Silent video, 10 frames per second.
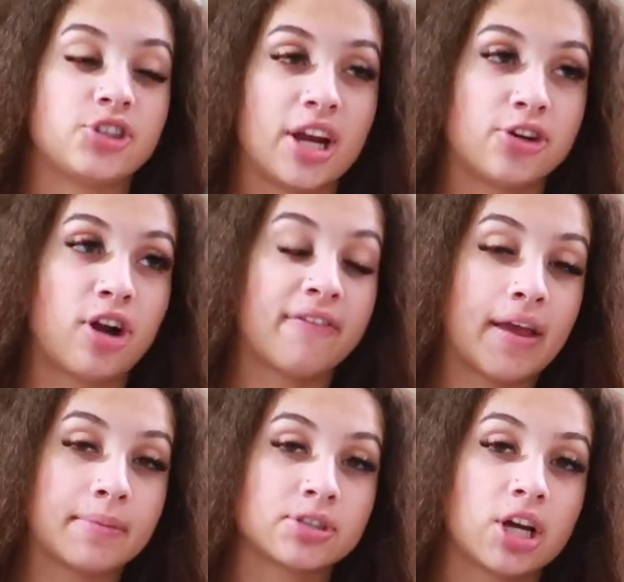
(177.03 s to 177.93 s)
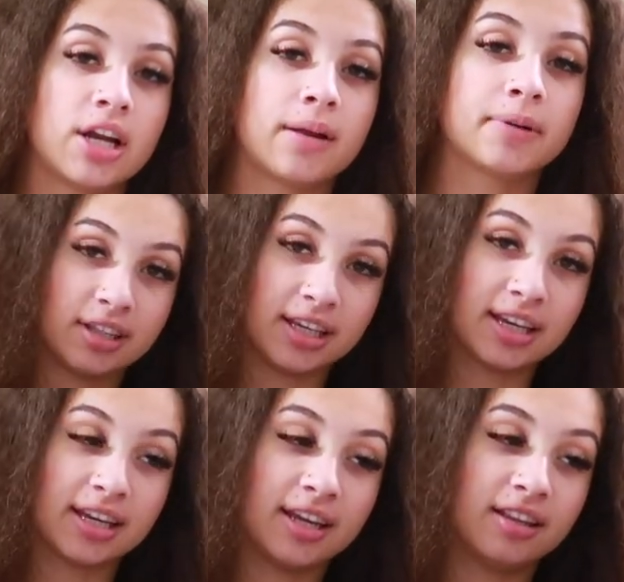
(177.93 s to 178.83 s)
straightener off Amazon. I'm gonna link
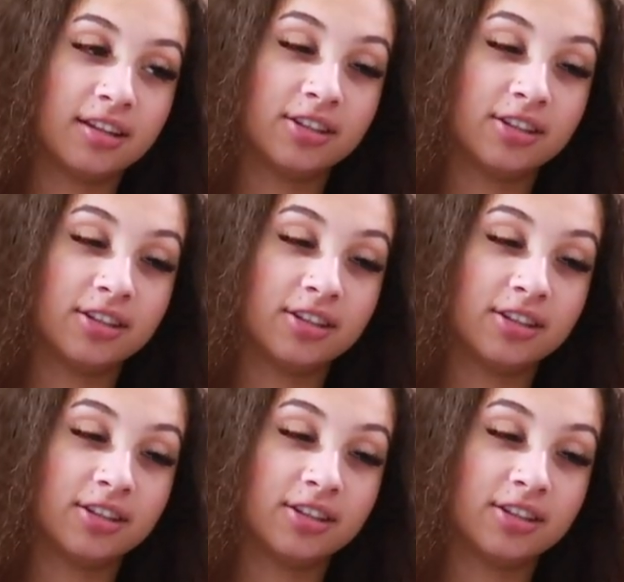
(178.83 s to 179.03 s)
it in the